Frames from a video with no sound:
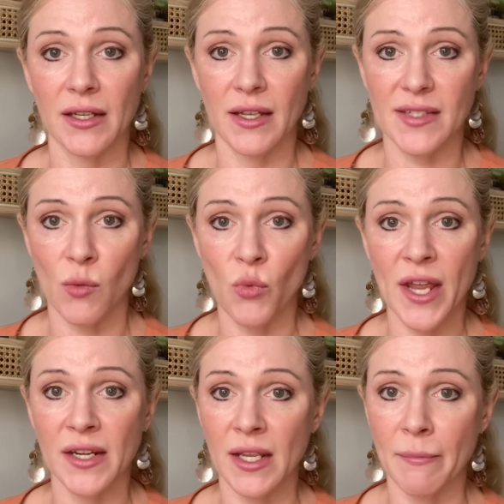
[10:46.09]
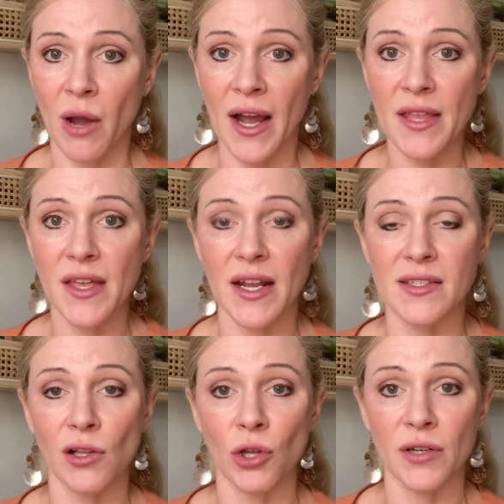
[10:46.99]
somewhere nearby that has
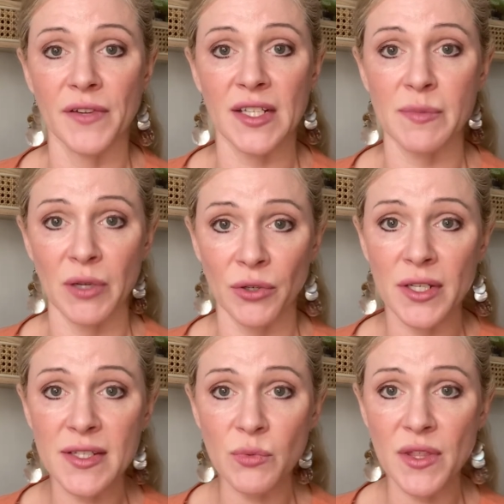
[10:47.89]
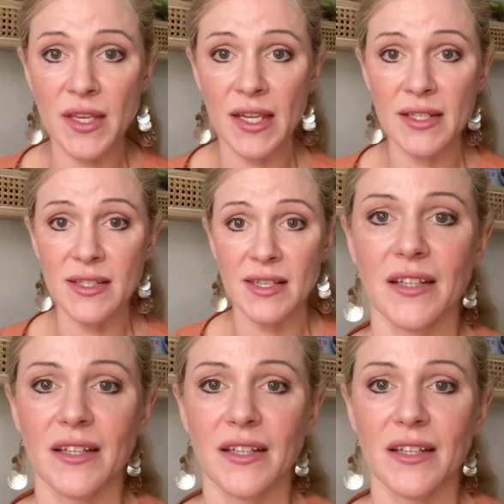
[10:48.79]
a lot of experience with kids.